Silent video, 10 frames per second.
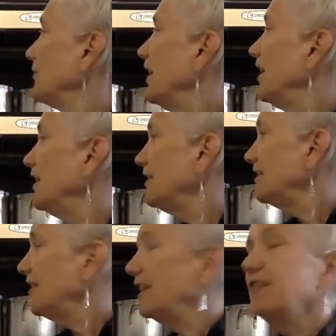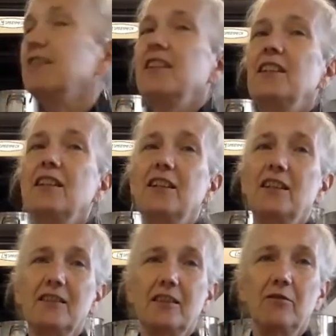It is tasty, it
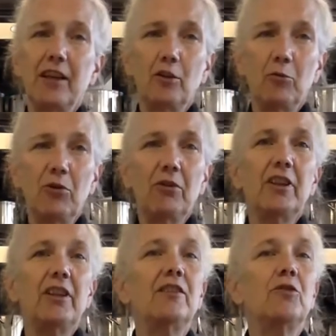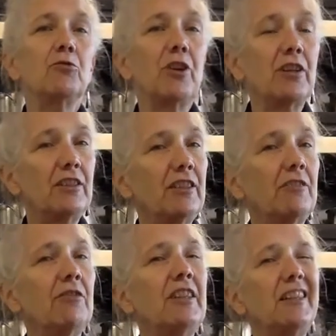is available, it is
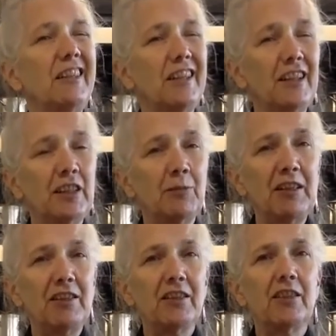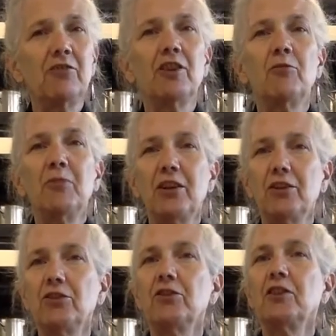relatively inexpensive compared
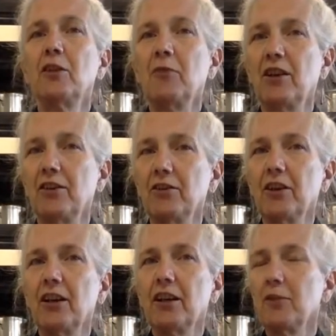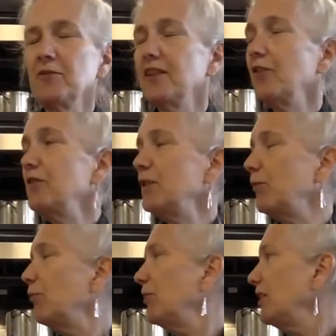to some other items that we
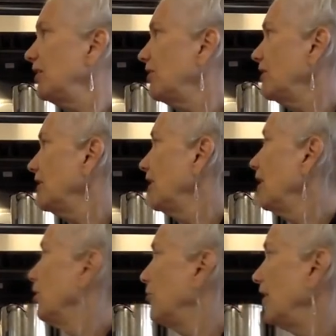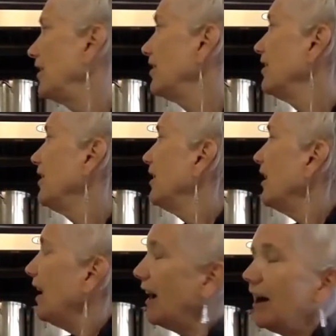spend money on, but
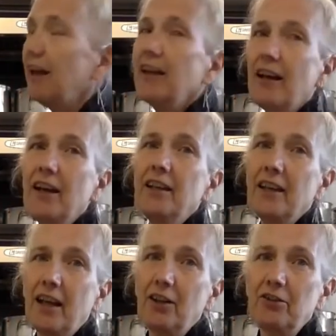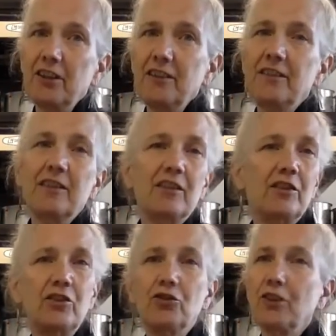high calories,
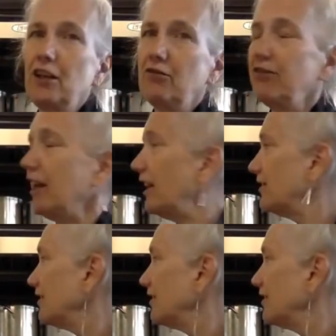straight fat.